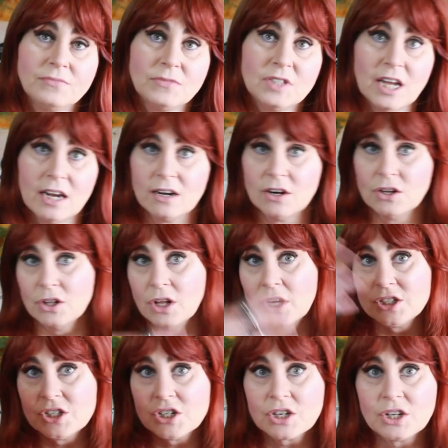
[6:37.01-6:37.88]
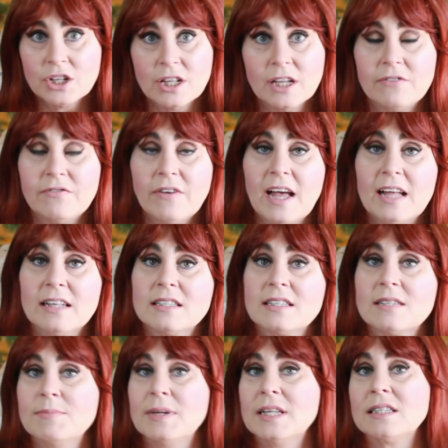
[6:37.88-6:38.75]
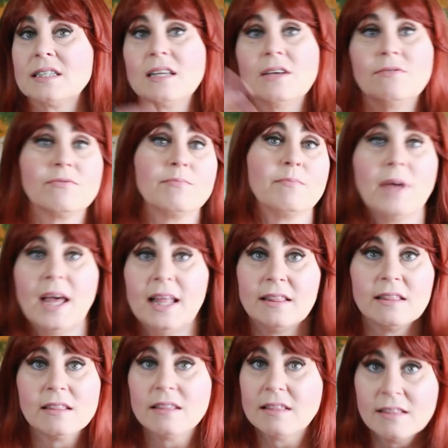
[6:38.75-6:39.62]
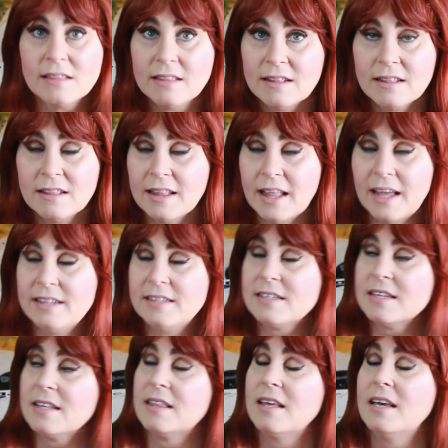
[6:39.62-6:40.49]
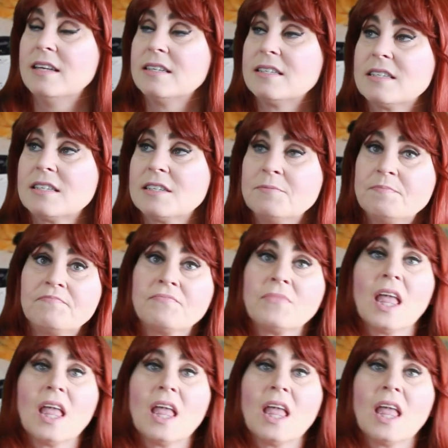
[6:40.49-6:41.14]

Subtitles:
Technological advancements have led to this.